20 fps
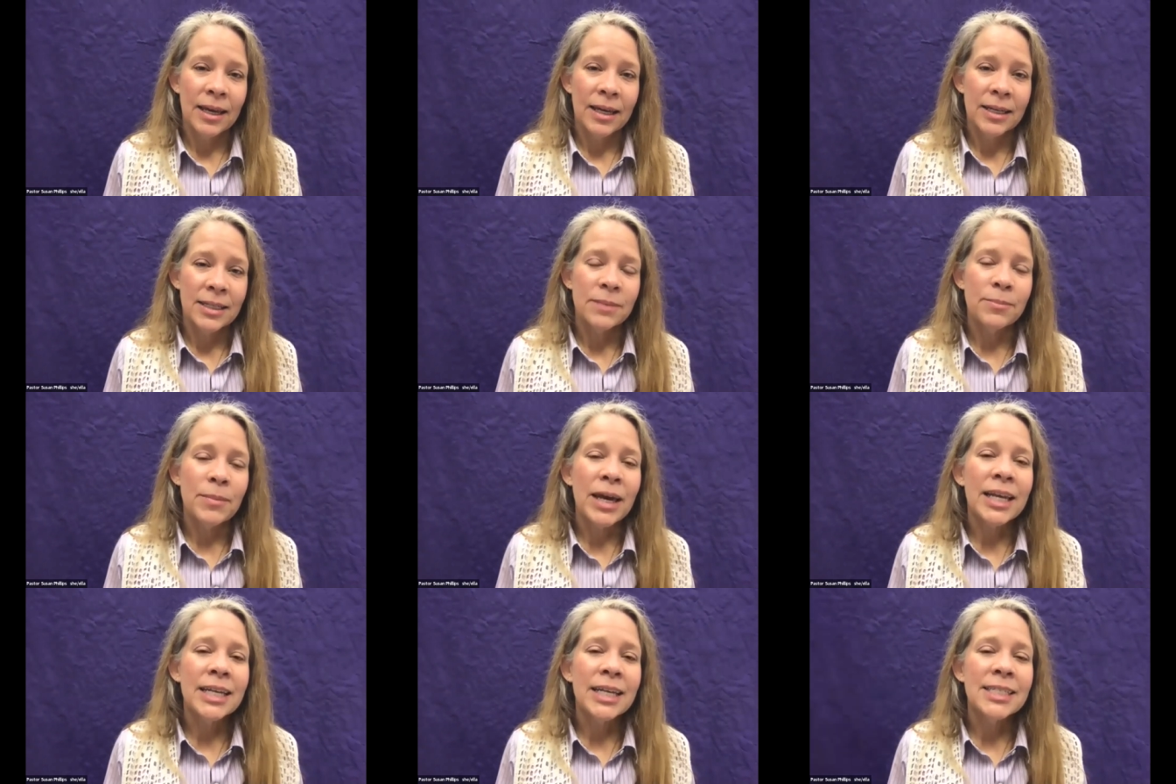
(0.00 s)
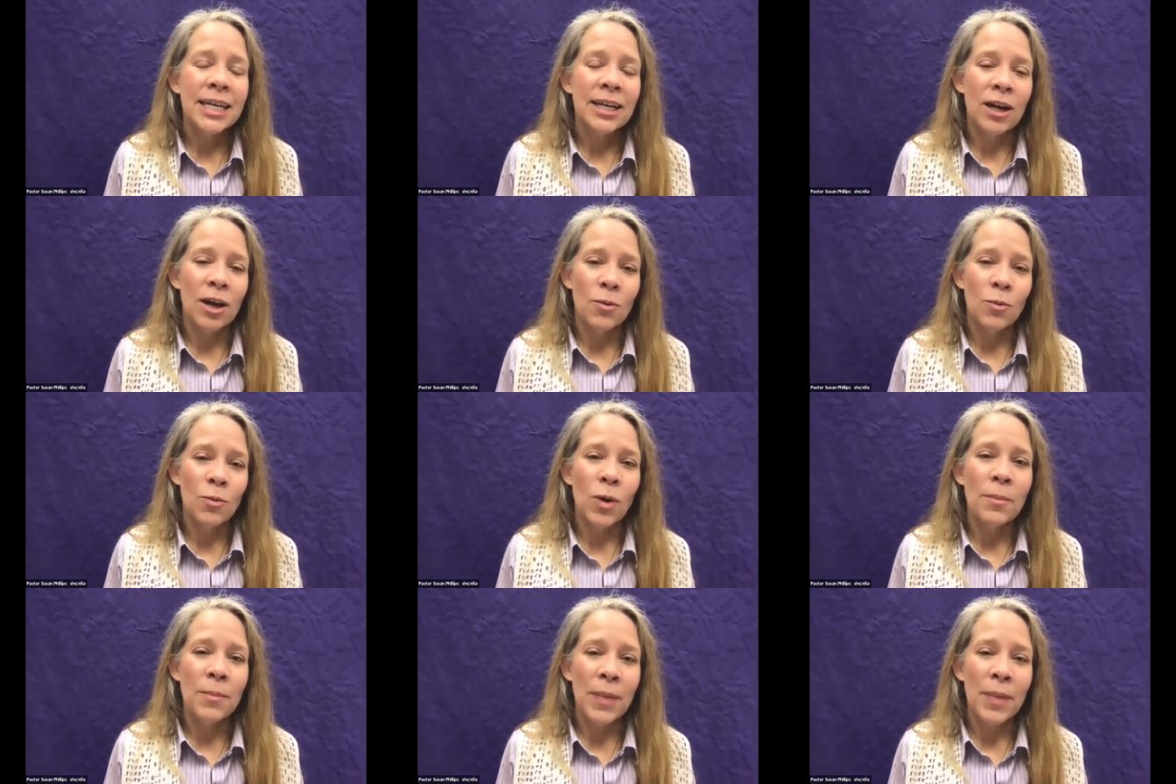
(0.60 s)
to meditate on
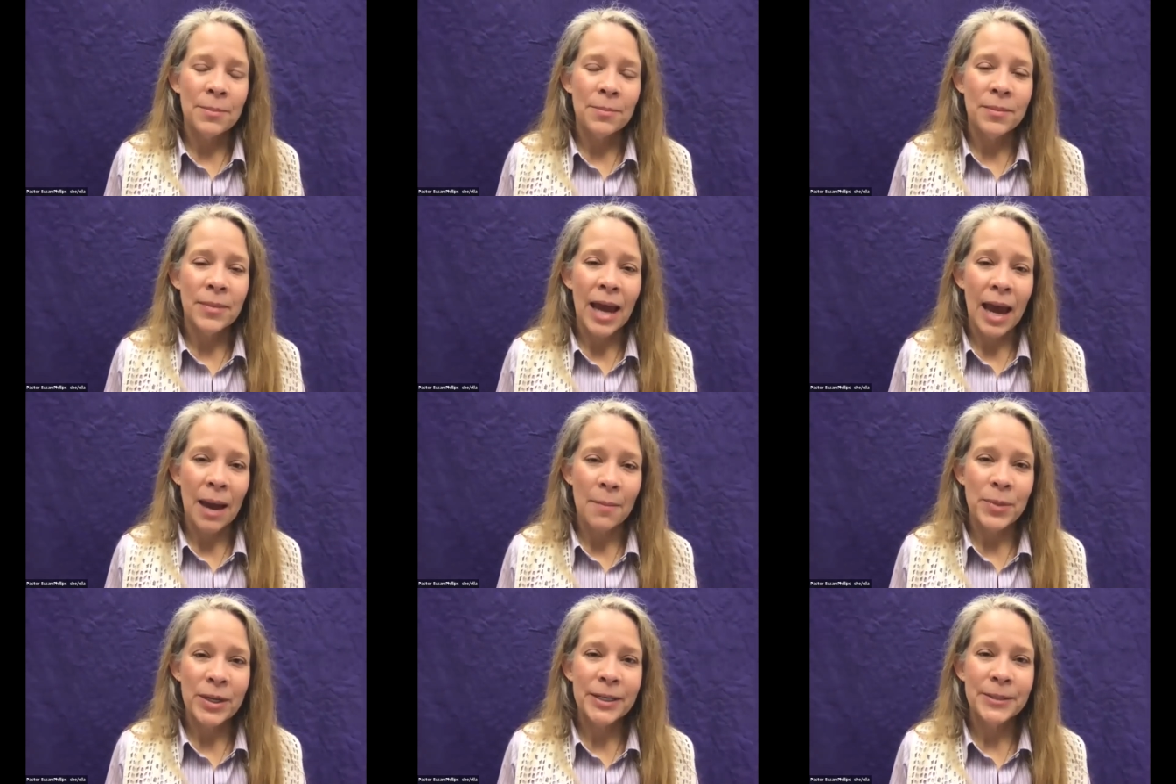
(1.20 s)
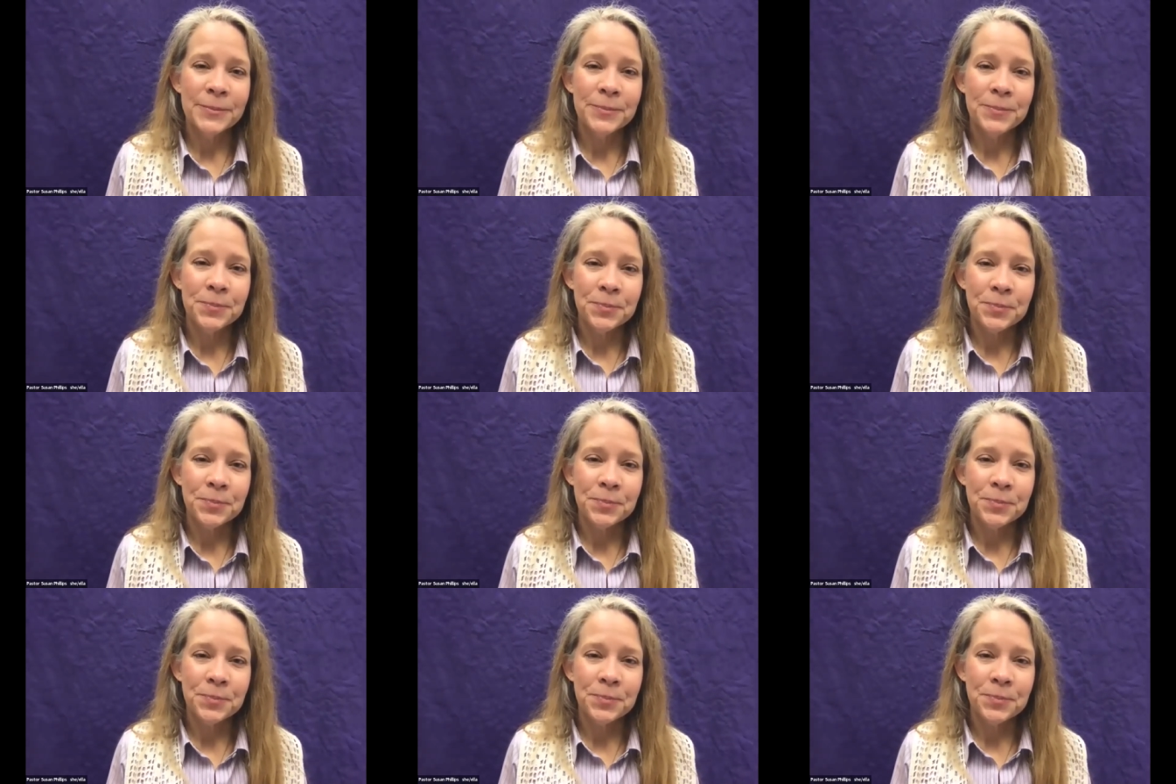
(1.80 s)
what might happen